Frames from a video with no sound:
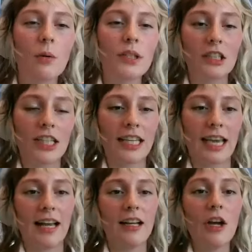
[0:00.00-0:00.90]
we're only
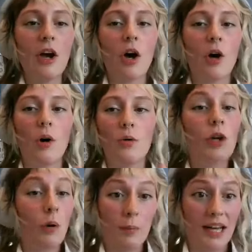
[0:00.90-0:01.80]
looking at,
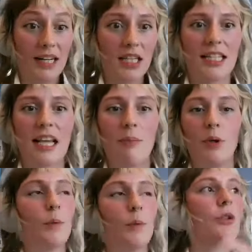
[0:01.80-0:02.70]
oh, you're going back to the
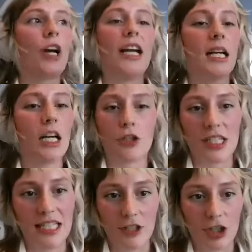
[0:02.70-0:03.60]
example, we trained
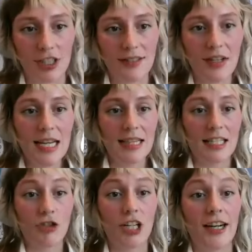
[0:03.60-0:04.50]
100 teachers
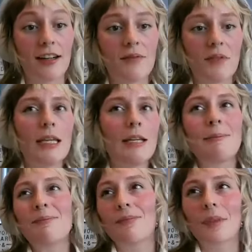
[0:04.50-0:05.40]
this year.
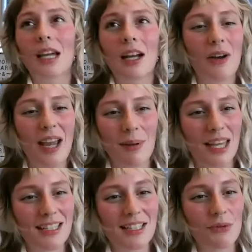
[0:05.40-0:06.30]
Okay,
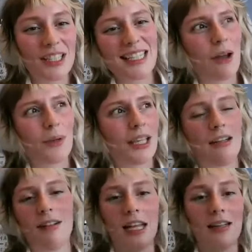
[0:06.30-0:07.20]
but that doesn't really tell me.